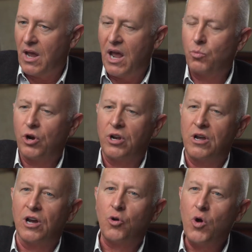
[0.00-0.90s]
and we're going
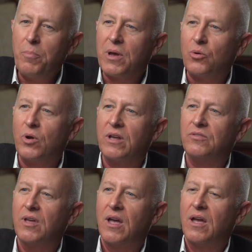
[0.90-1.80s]
to equip it
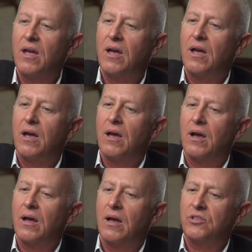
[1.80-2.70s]
with
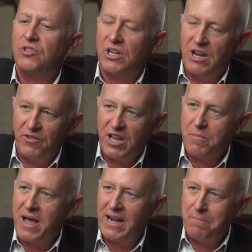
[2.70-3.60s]
a significant
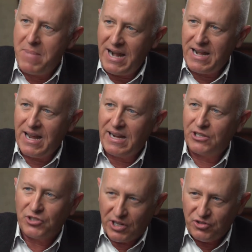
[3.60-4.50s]
amount of
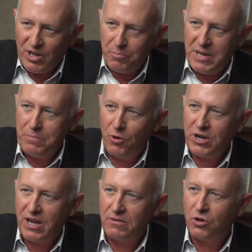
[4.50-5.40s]
metadata such that people
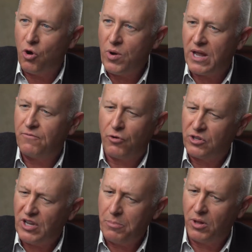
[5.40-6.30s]
can go in, for
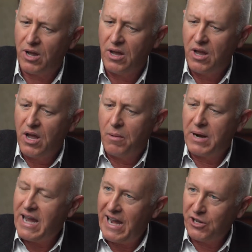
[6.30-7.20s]
example, a
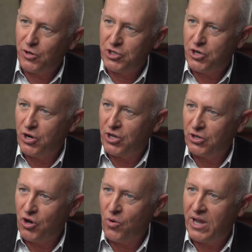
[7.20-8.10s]
mechanical engineer
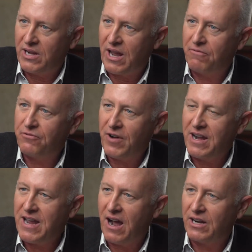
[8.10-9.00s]
can go in and
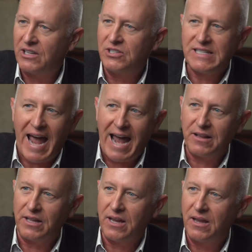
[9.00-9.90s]
find out
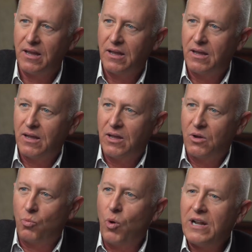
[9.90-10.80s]
exactly
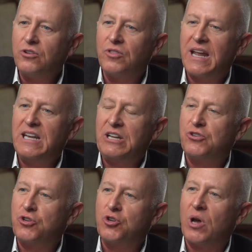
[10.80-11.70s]
what do they need
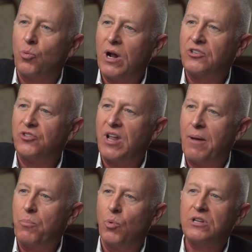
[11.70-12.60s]
to do at what
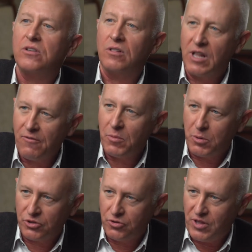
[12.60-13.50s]
step, what
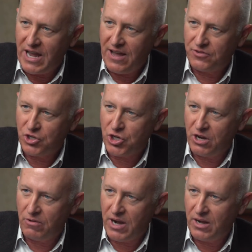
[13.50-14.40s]
deliverables do they have to
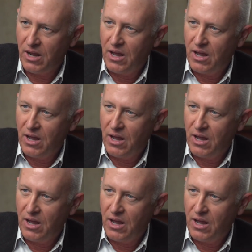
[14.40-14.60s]
generate,